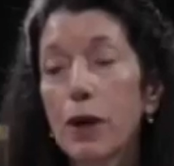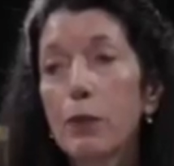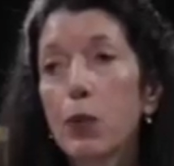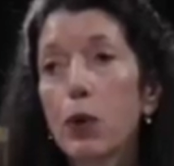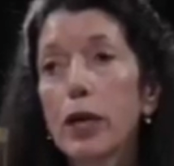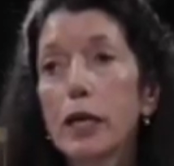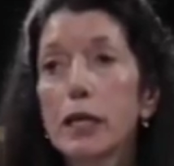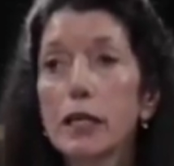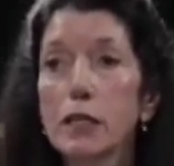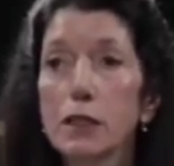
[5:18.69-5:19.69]
My point
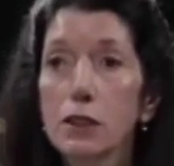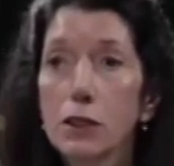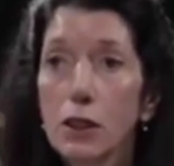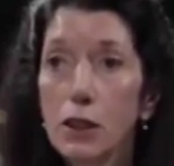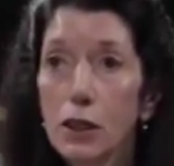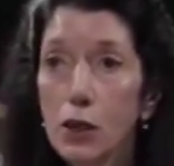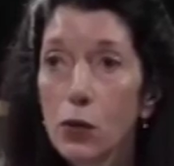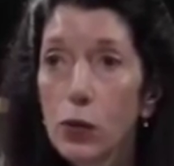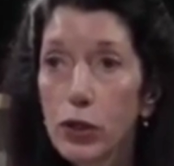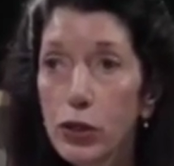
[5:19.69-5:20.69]
is,
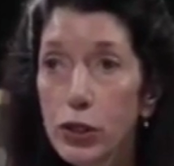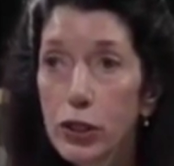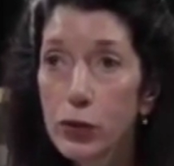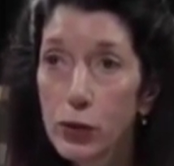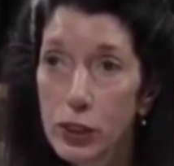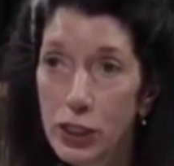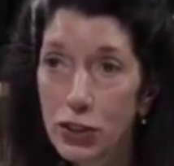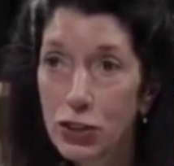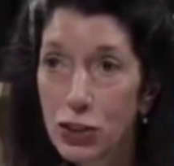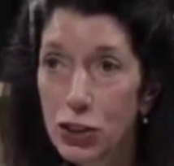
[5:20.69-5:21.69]
when you're in a
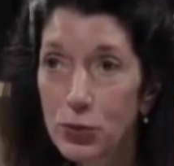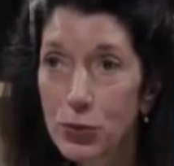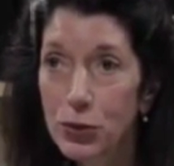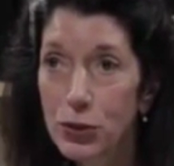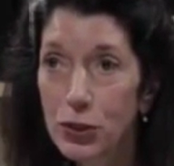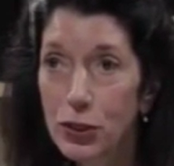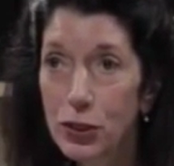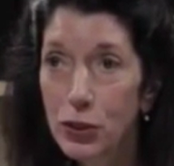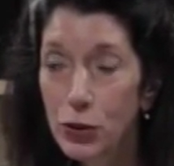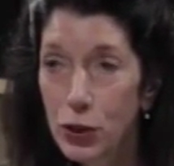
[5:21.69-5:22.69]
relationship,
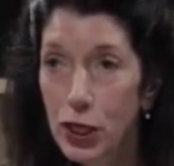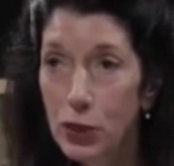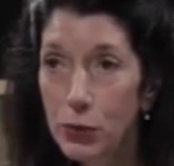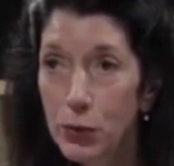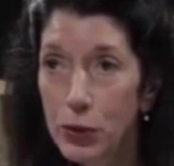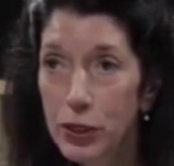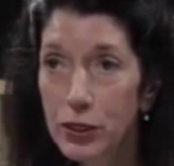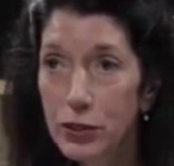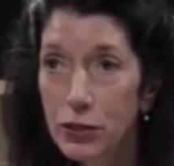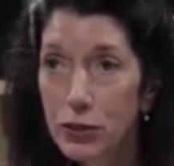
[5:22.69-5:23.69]
you
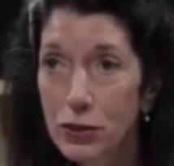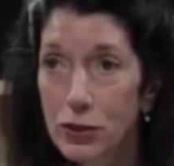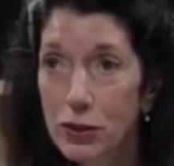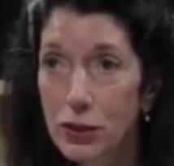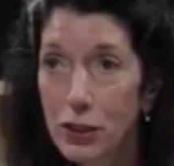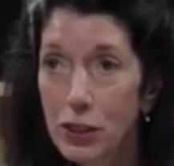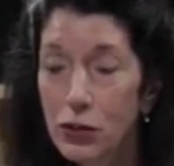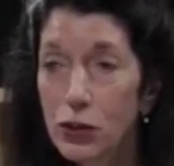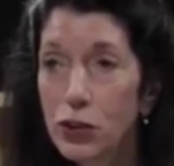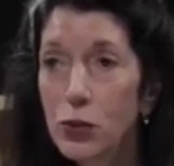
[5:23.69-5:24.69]
compromise.
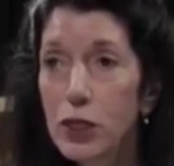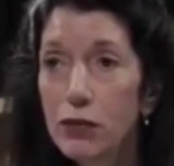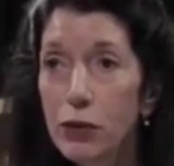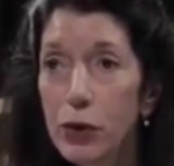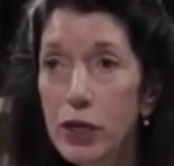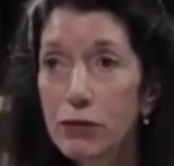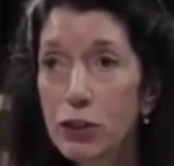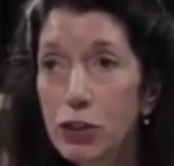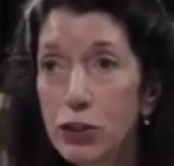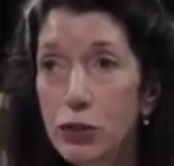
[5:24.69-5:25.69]
You do whatever you have
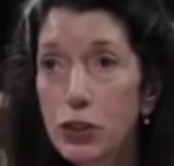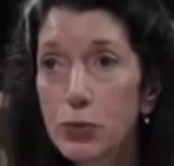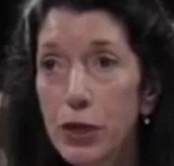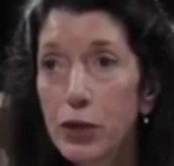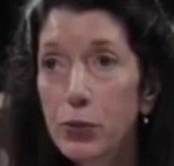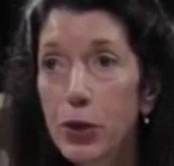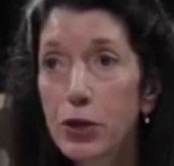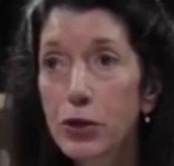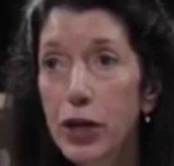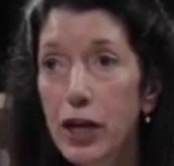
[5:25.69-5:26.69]
to do to make your
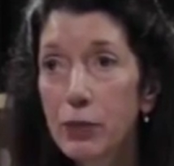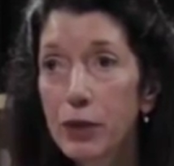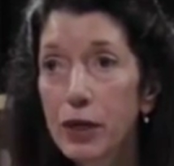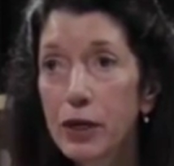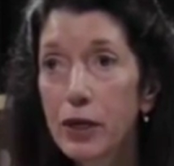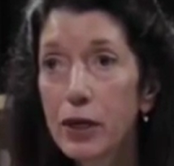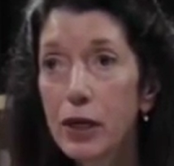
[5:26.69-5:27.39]
partner happy.